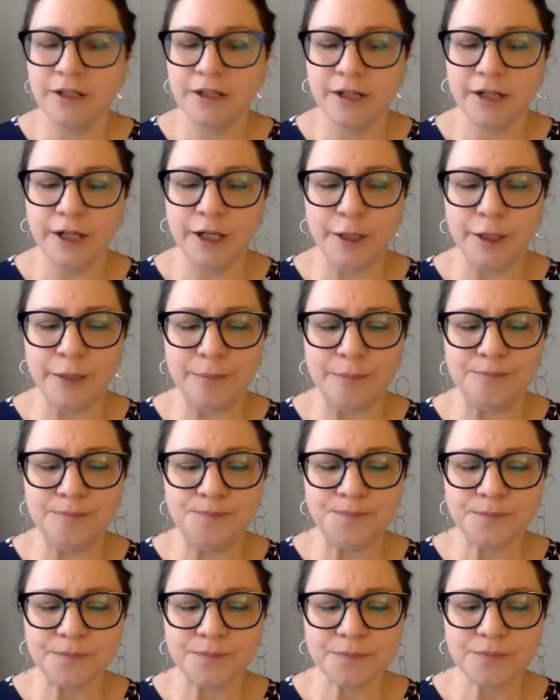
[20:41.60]

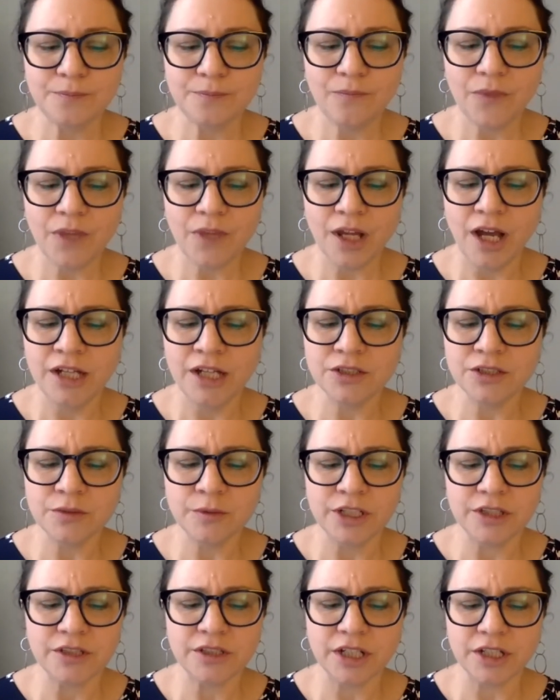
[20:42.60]
I just
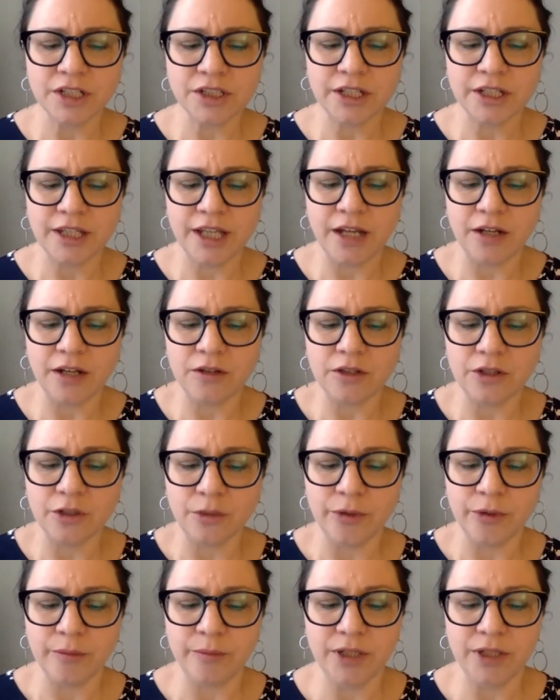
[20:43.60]
want to touch on that a little
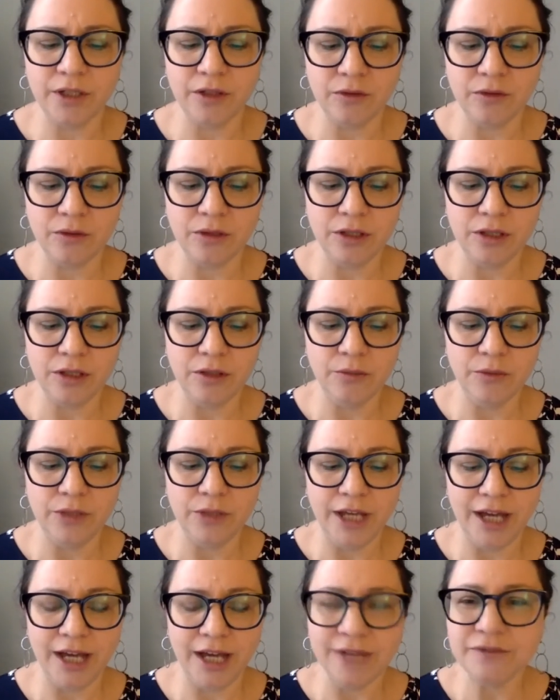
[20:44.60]
bit, because we
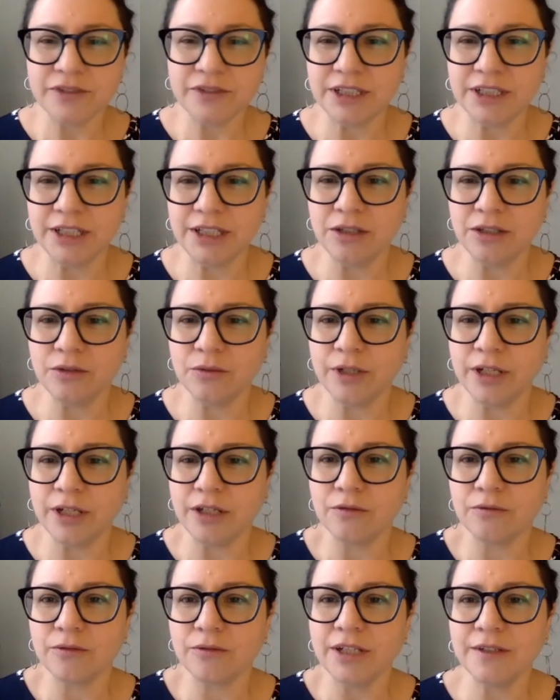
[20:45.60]
have seen the
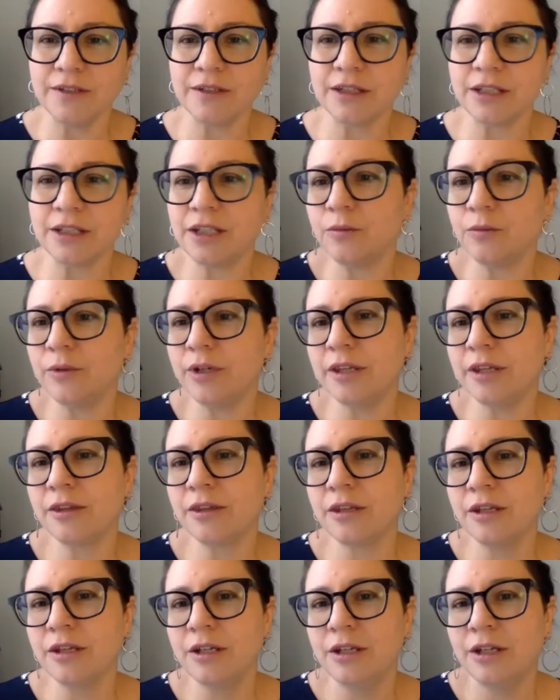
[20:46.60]
ways recently with,
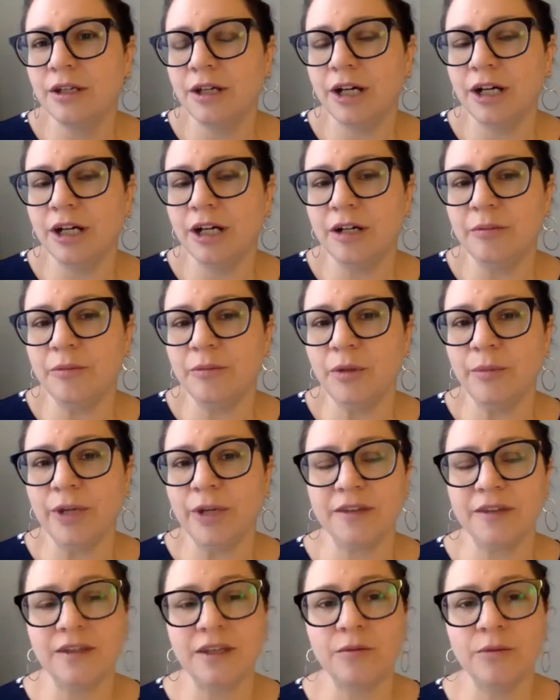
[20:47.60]
you
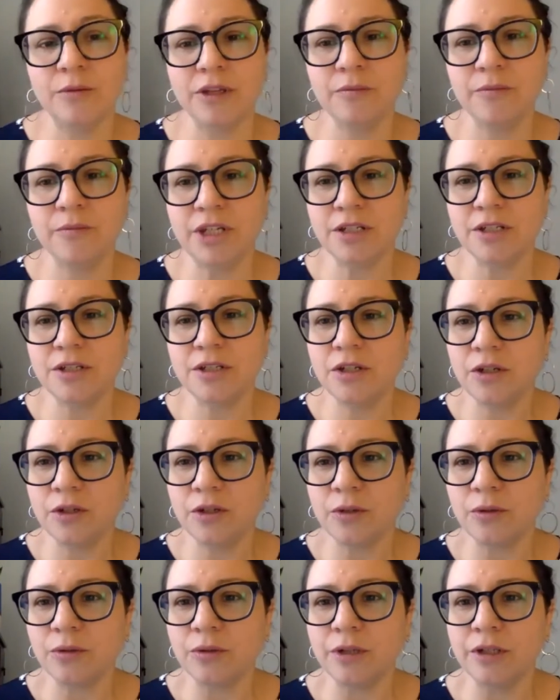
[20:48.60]
might say with Me
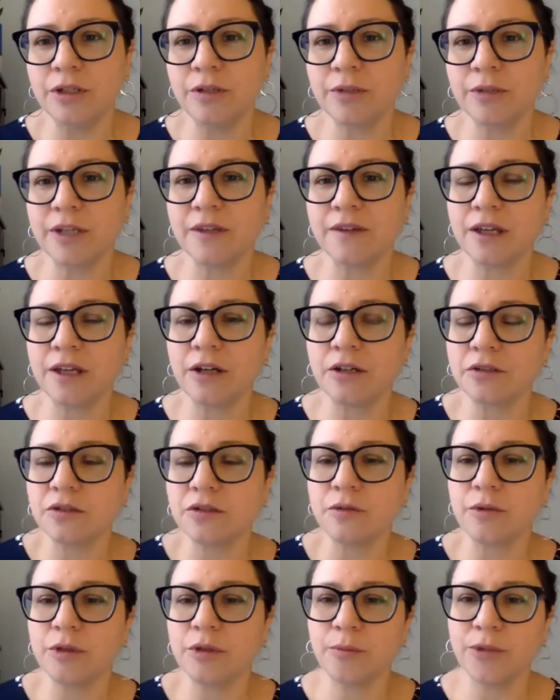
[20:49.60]
Too, and you might say
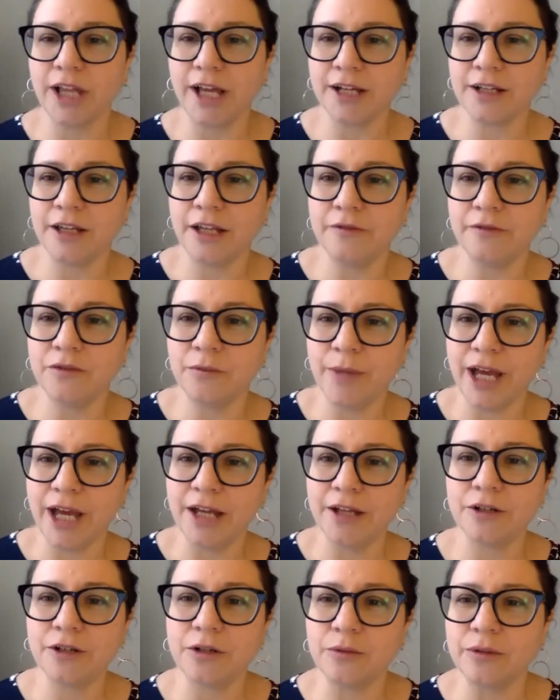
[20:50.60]
also with Black Lives
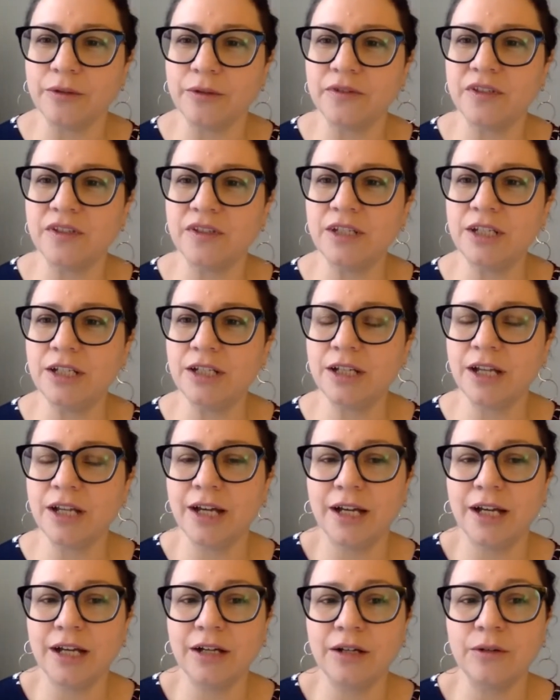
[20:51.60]
Matter, we've seen
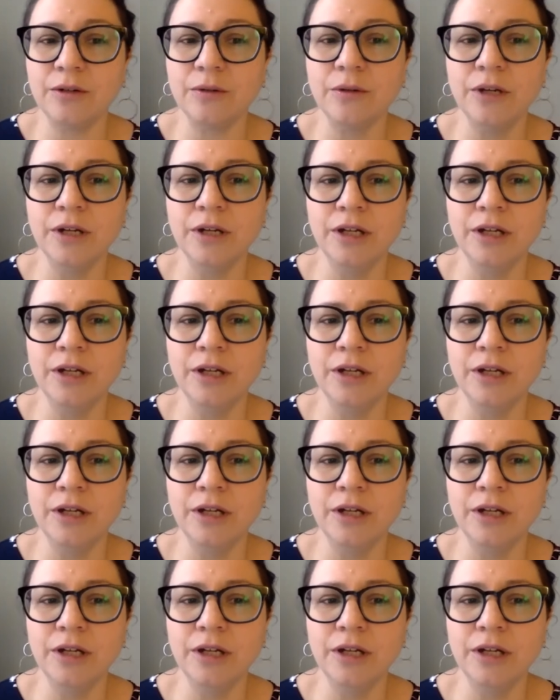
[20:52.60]
how